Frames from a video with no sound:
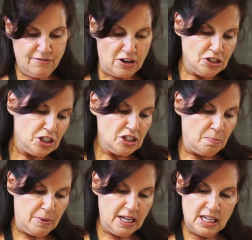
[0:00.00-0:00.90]
versus a
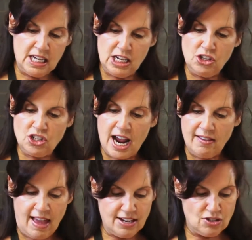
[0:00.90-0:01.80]
big quiche, I
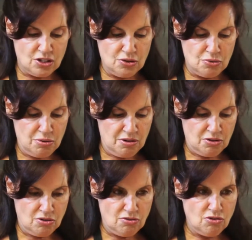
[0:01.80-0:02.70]
like to
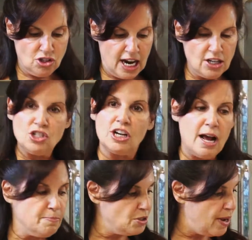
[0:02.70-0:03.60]
change it
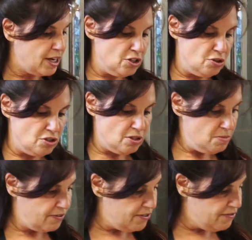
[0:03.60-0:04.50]
up so I could do some
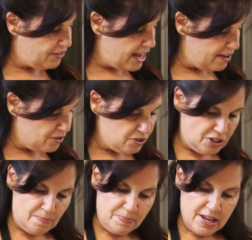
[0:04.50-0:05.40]
different flavors.